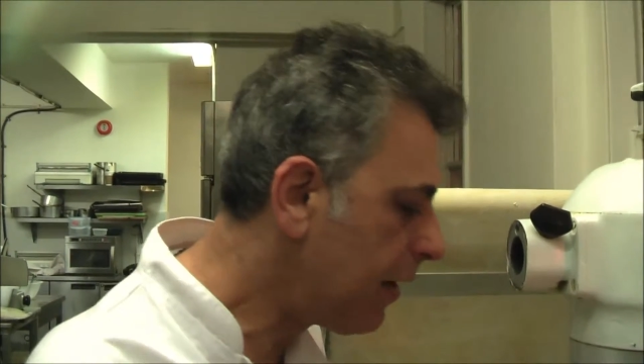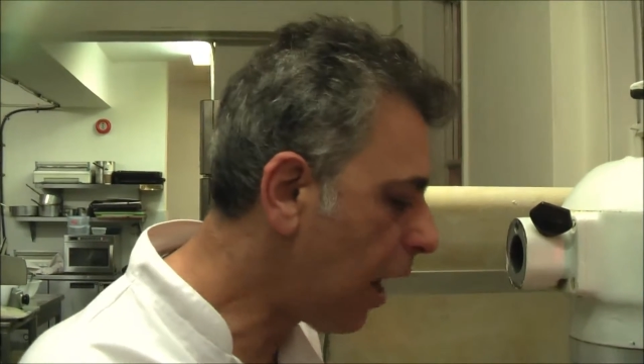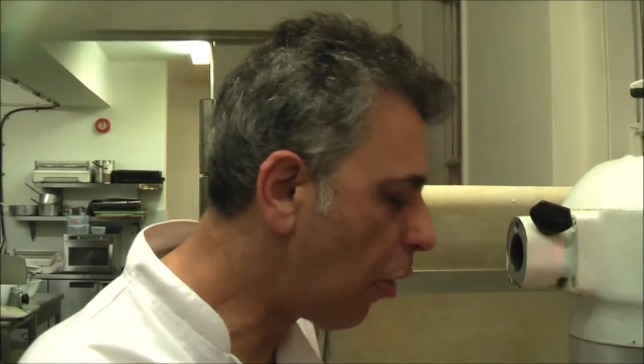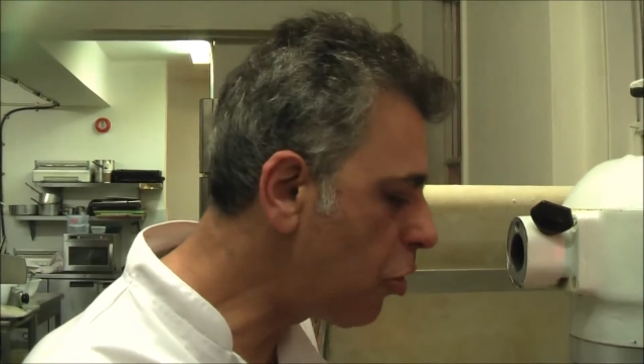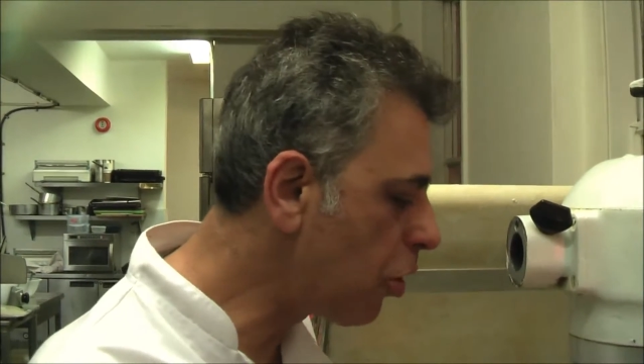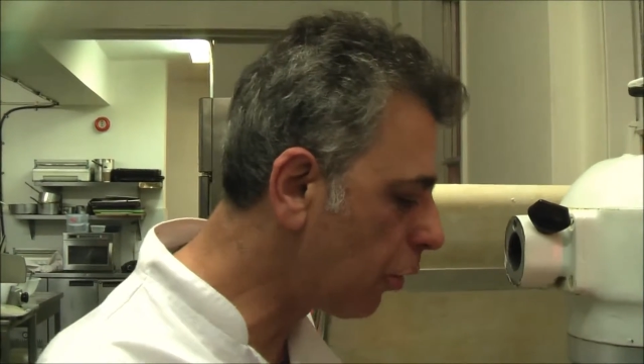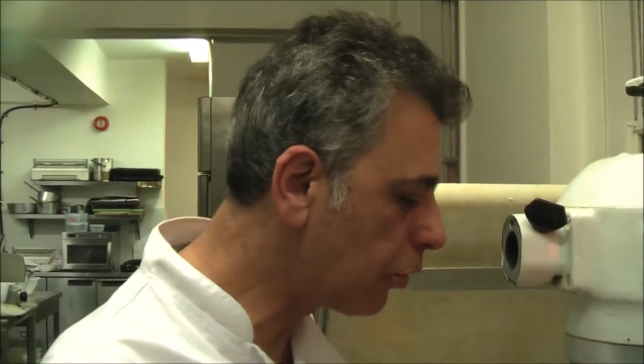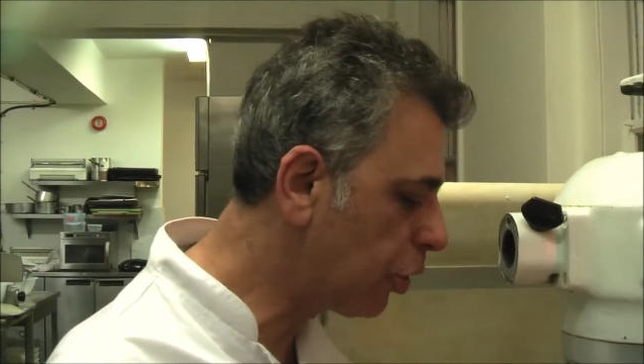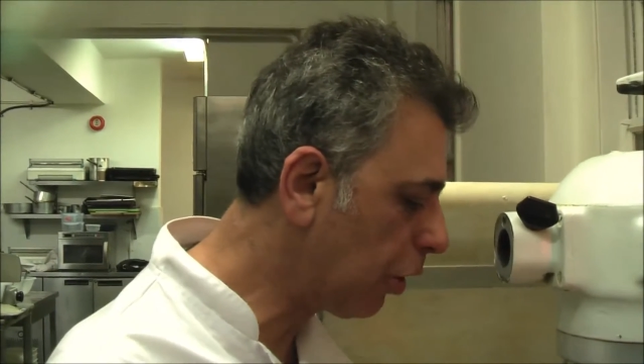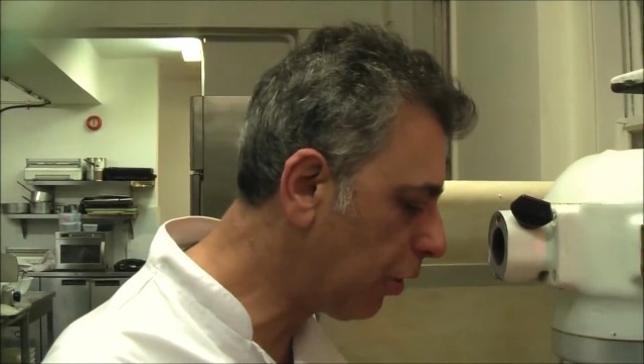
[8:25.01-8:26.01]
Now your
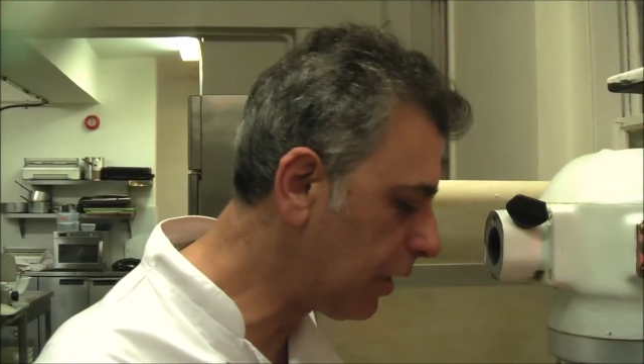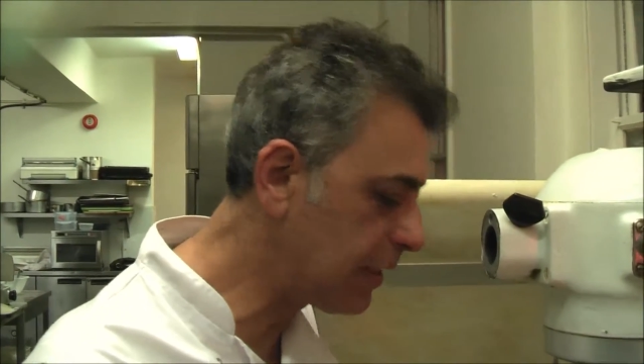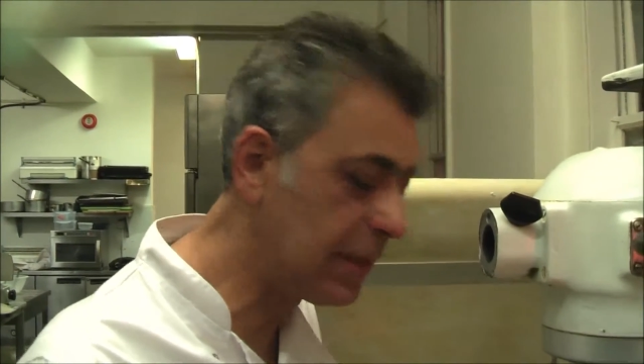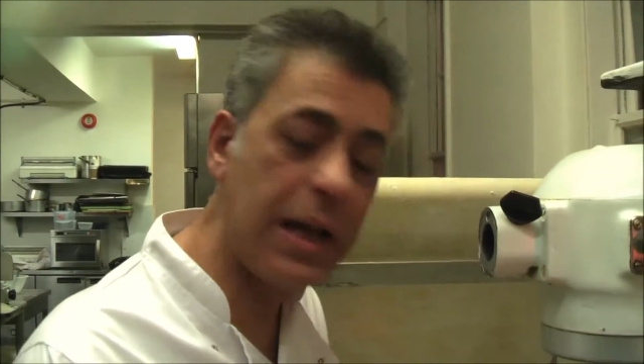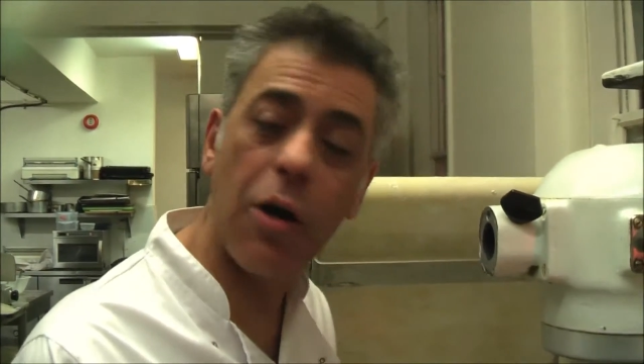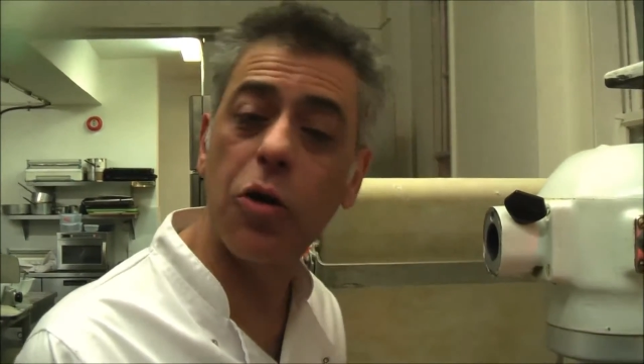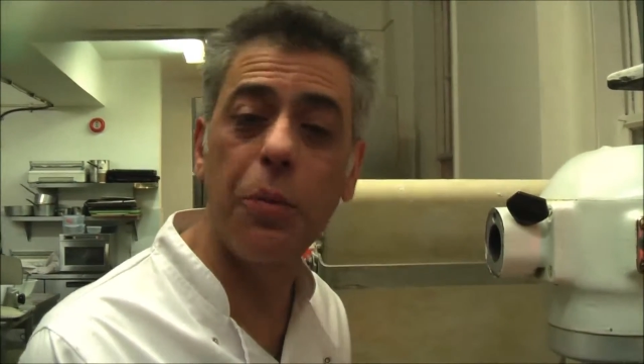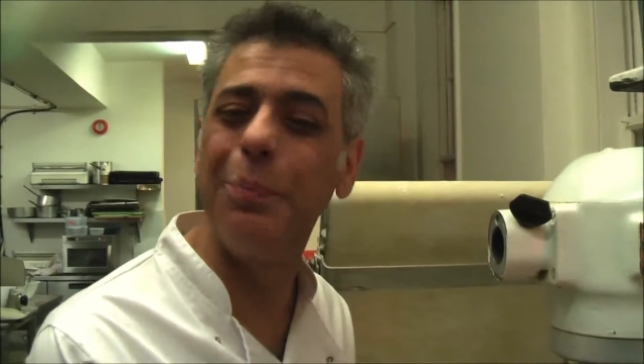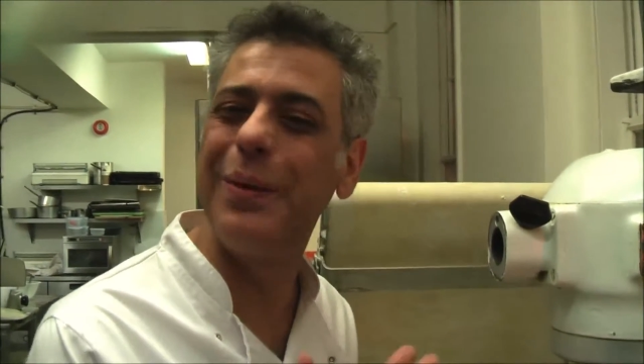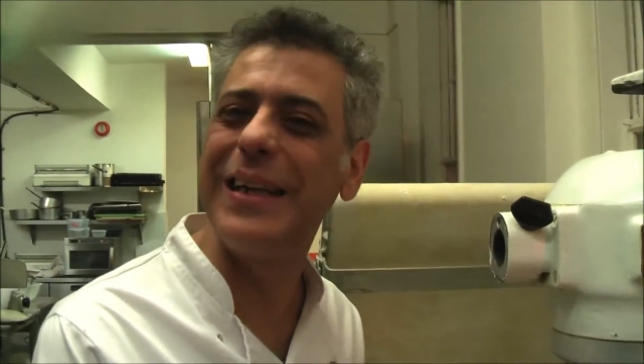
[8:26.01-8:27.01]
dough is now
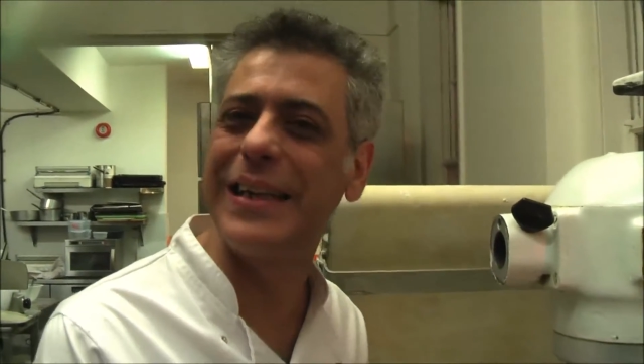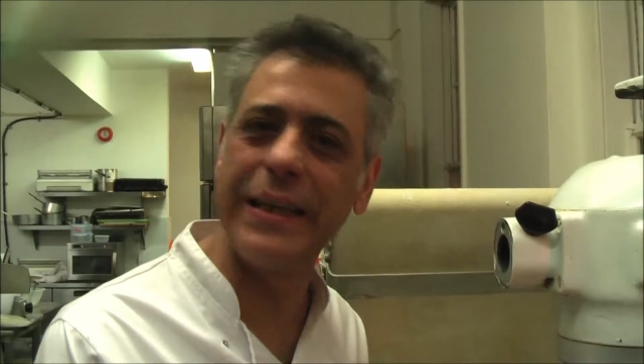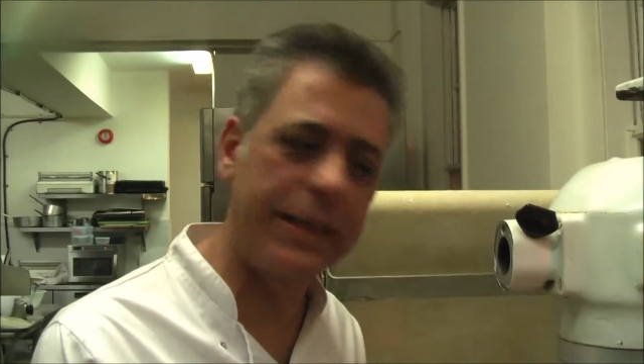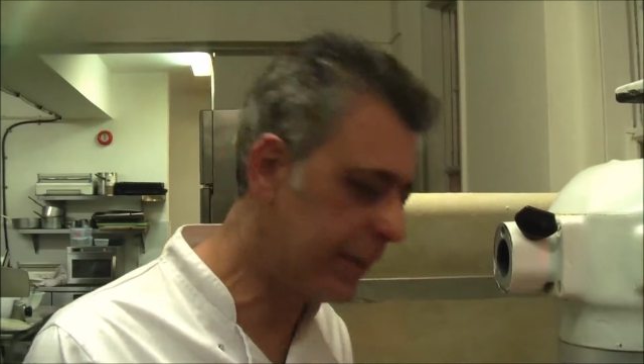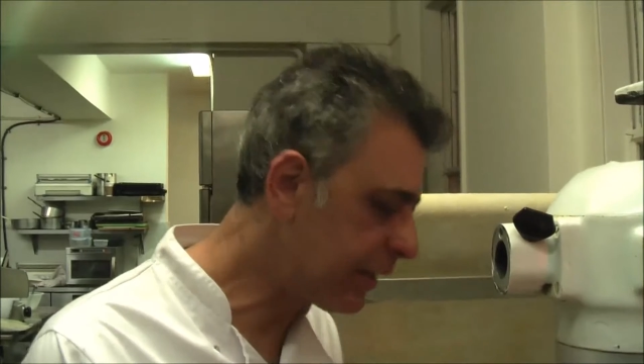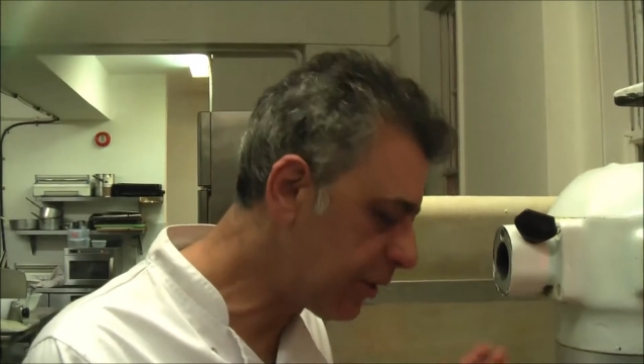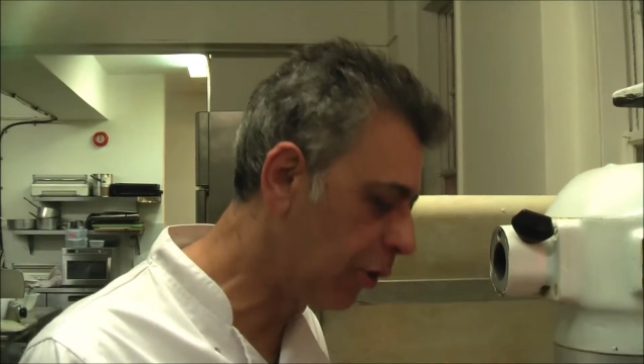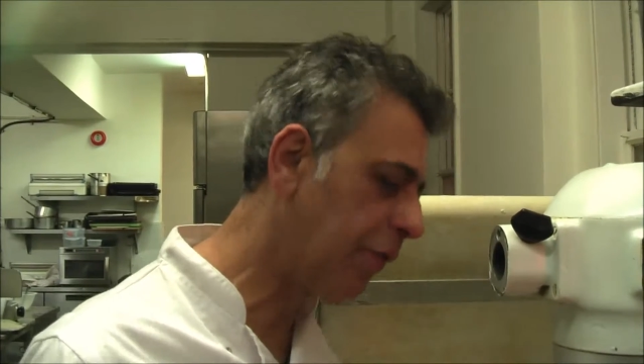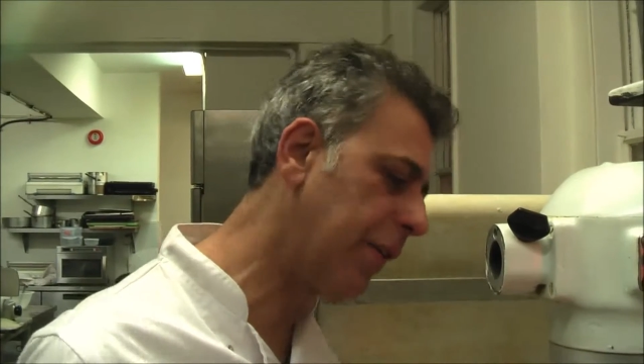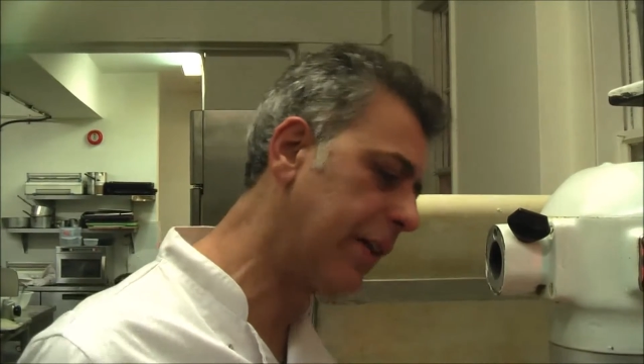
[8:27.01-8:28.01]
completely sort of